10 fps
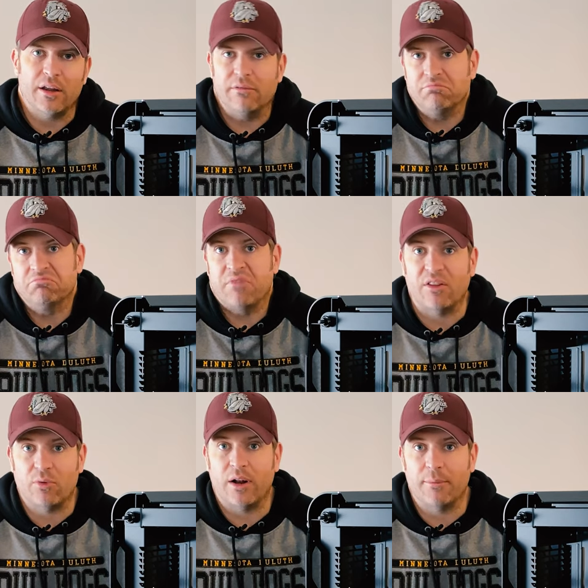and
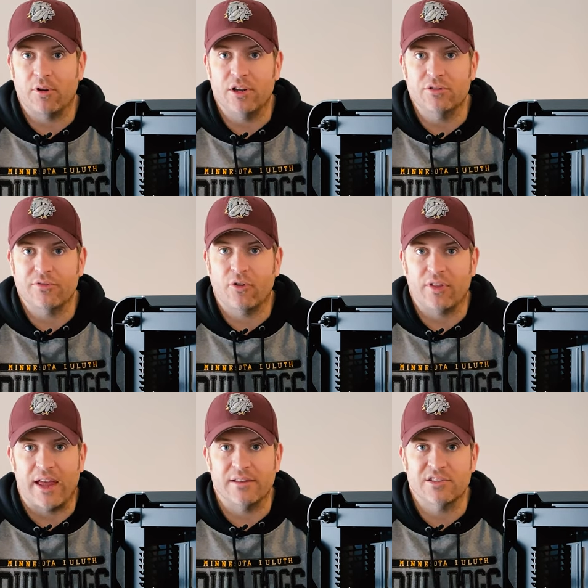that's what I'm going to use it for,
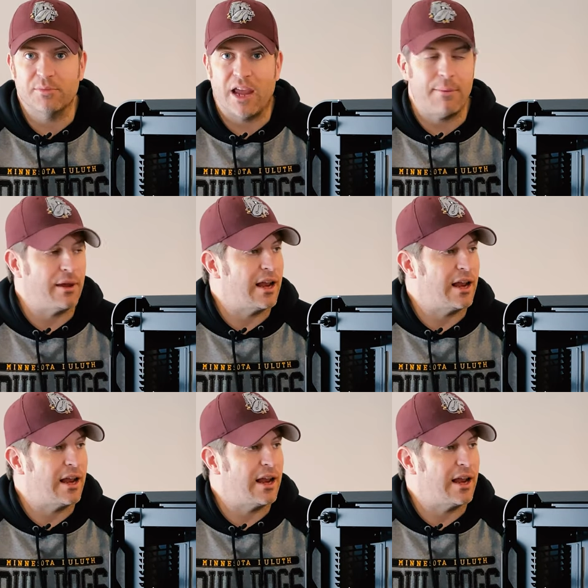that and some gaming.